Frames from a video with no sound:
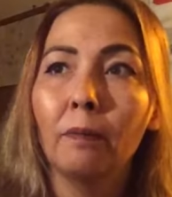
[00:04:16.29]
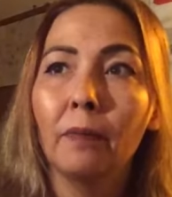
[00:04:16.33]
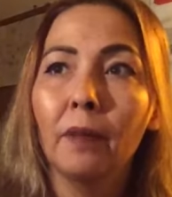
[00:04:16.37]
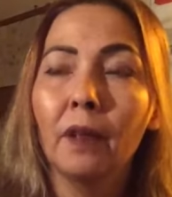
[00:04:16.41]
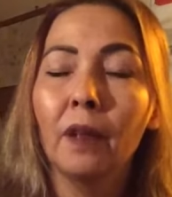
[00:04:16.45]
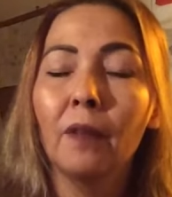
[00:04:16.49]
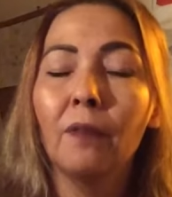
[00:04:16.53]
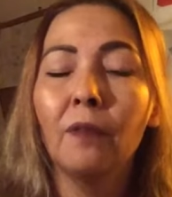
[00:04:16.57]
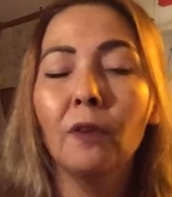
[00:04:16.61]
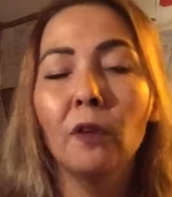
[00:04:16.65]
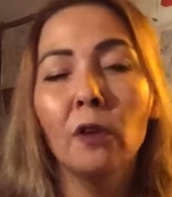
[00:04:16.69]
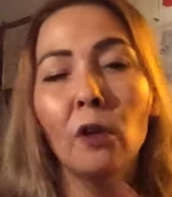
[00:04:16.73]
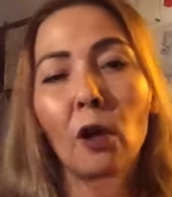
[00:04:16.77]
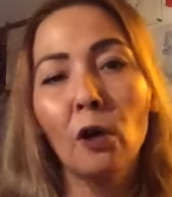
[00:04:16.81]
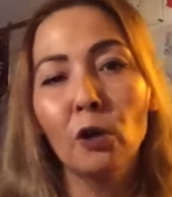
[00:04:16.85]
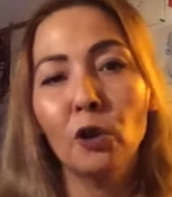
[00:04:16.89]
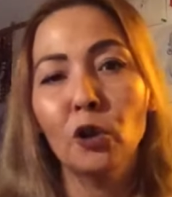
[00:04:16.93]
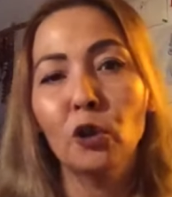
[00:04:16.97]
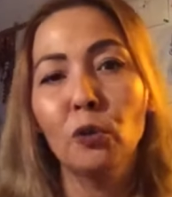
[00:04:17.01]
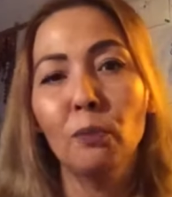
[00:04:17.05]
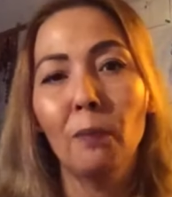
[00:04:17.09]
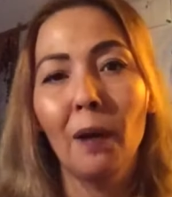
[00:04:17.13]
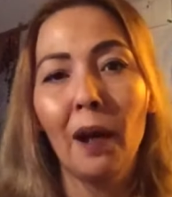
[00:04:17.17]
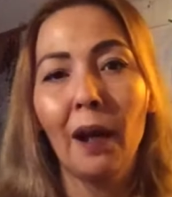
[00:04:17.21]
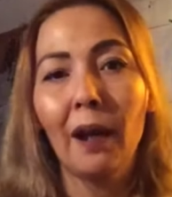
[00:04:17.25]
if you go
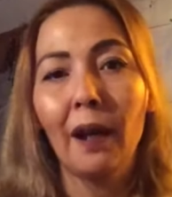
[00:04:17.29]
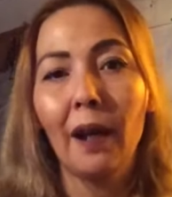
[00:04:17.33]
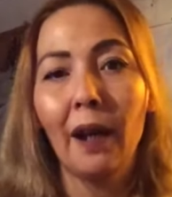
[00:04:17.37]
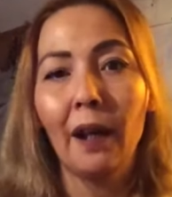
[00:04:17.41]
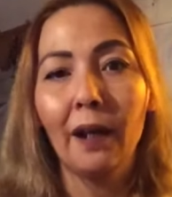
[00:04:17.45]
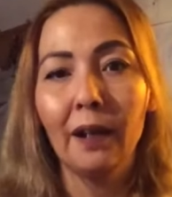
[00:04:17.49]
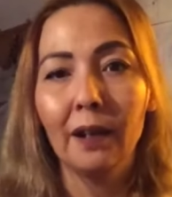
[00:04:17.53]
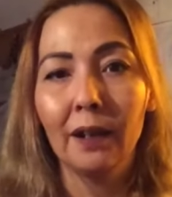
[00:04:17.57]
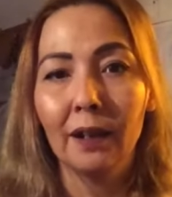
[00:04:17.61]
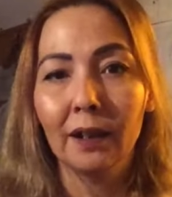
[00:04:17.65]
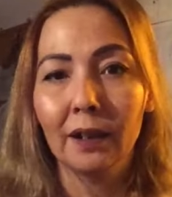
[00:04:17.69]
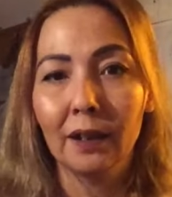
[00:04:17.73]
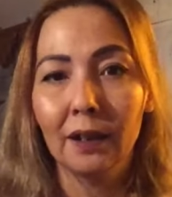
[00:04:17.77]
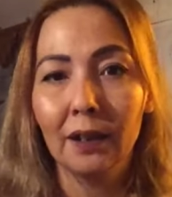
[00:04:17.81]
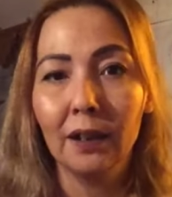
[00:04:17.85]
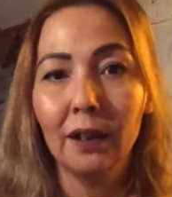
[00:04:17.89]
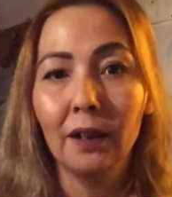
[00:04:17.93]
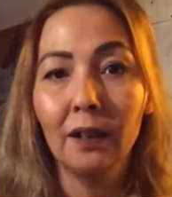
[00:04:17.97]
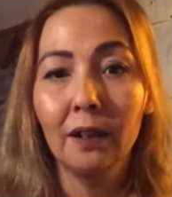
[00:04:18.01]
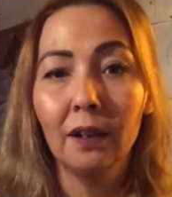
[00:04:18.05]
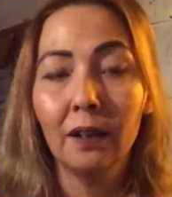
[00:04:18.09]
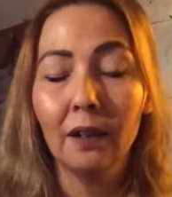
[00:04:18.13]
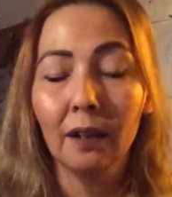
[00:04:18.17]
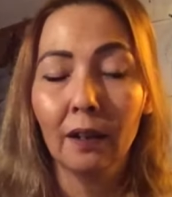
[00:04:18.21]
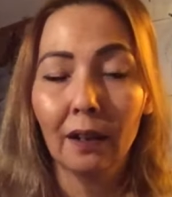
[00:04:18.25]
to my
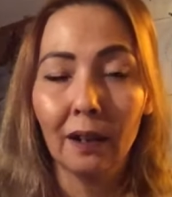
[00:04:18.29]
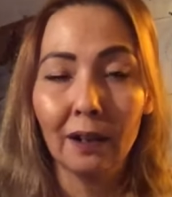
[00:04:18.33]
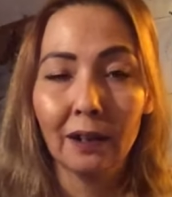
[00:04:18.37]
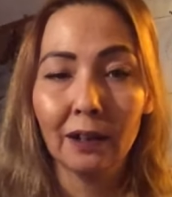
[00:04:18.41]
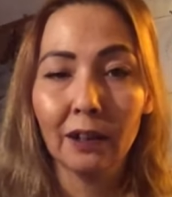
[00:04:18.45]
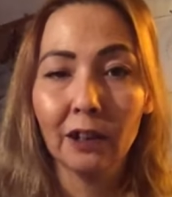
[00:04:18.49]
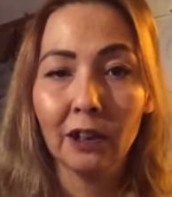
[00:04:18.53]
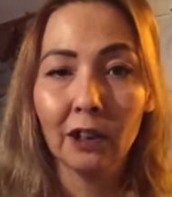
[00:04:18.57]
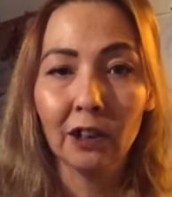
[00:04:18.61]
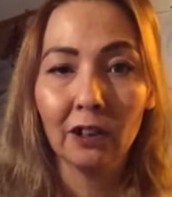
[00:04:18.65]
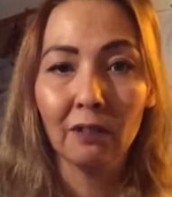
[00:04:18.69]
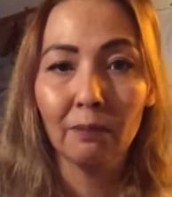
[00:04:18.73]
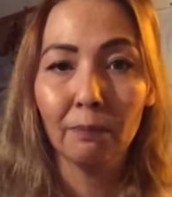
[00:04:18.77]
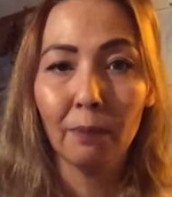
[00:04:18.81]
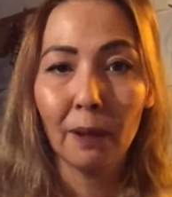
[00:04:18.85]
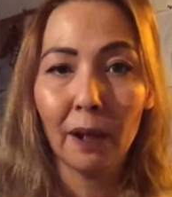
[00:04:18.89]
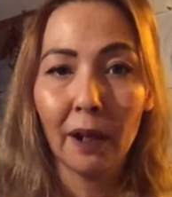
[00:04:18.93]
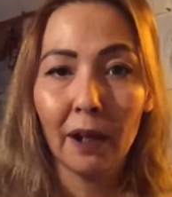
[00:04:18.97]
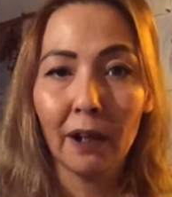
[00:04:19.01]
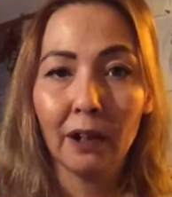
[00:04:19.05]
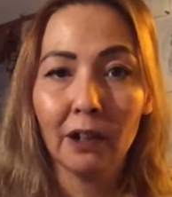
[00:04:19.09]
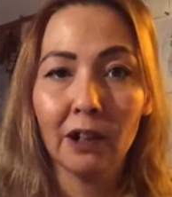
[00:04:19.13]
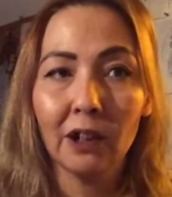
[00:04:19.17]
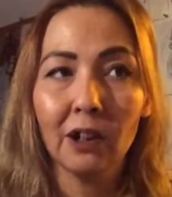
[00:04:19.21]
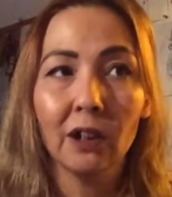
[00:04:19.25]
Anne-Kristine Christensen
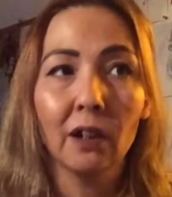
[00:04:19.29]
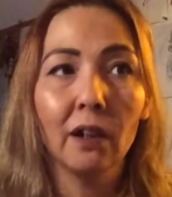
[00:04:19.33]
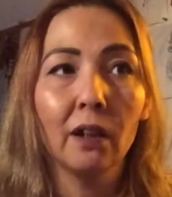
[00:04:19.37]
page,